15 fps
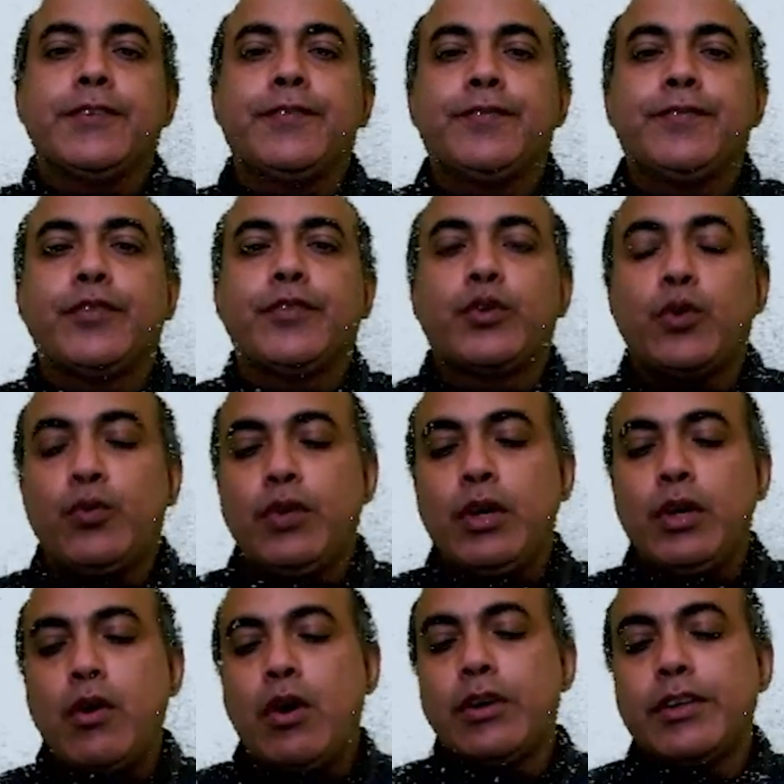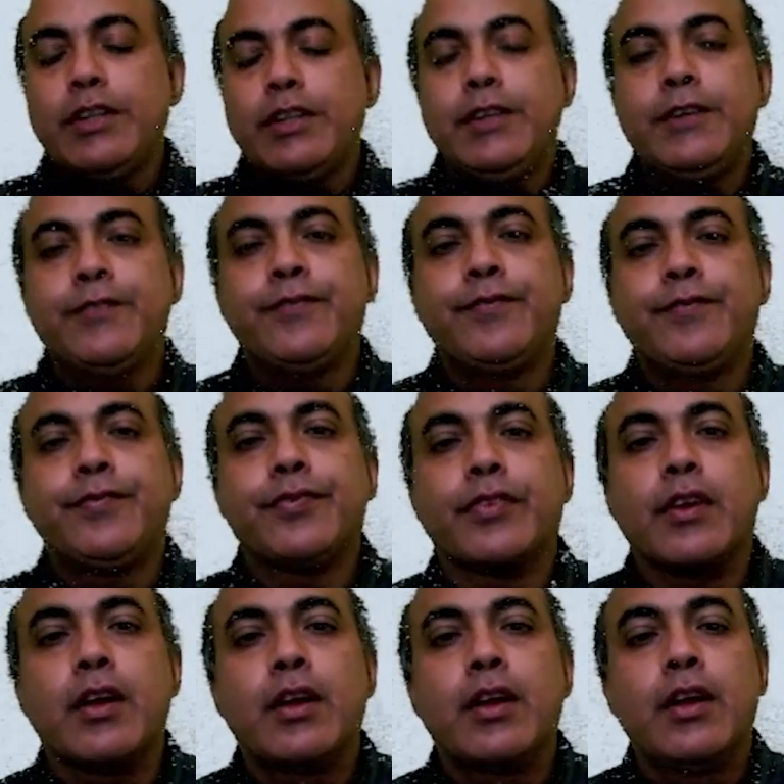So we got the
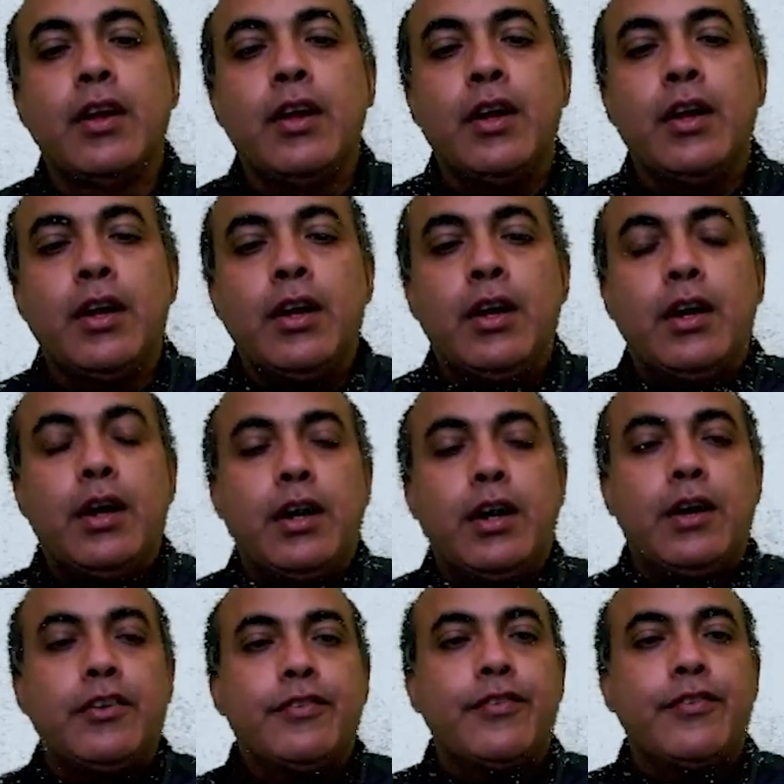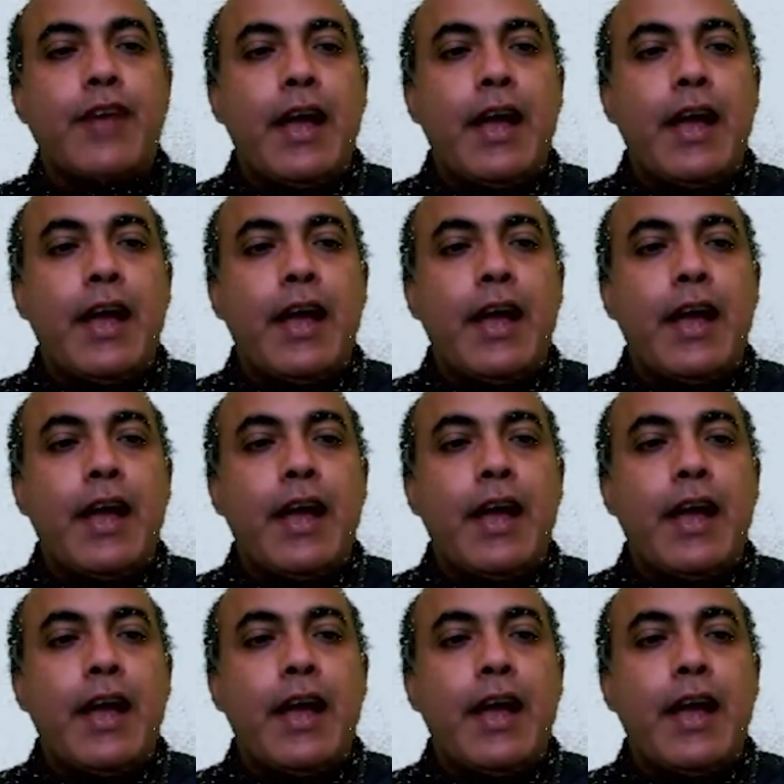value